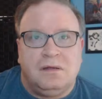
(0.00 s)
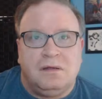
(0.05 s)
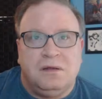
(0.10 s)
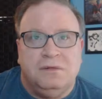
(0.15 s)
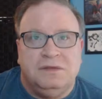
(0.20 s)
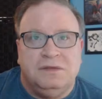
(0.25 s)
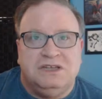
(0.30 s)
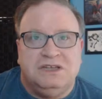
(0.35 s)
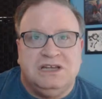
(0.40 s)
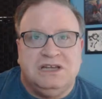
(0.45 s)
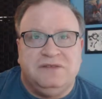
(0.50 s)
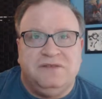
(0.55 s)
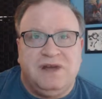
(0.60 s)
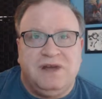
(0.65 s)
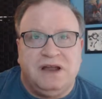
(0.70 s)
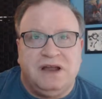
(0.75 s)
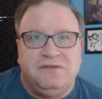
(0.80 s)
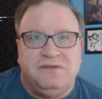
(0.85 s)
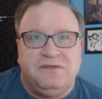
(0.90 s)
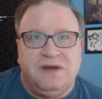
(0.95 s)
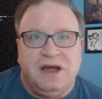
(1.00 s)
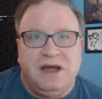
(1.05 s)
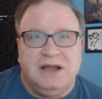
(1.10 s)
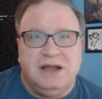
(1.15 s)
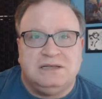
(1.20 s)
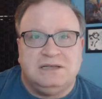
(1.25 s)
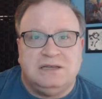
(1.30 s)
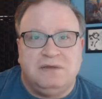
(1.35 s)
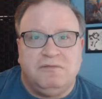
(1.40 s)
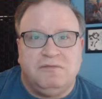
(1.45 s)
let me see if I can
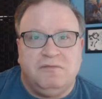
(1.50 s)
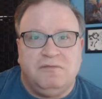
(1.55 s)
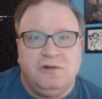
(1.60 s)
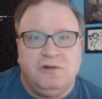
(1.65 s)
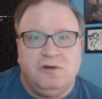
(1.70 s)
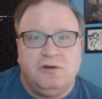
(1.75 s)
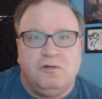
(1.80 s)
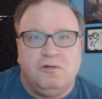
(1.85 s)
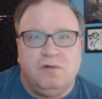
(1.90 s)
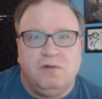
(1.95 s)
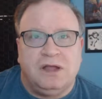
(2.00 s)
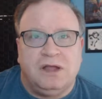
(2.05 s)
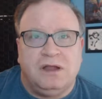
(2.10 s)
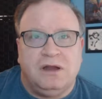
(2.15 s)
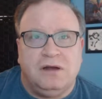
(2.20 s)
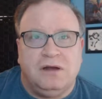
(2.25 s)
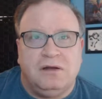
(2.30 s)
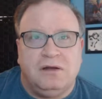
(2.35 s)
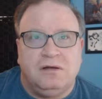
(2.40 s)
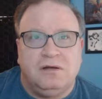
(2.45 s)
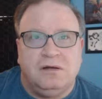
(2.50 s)
find something real quick here.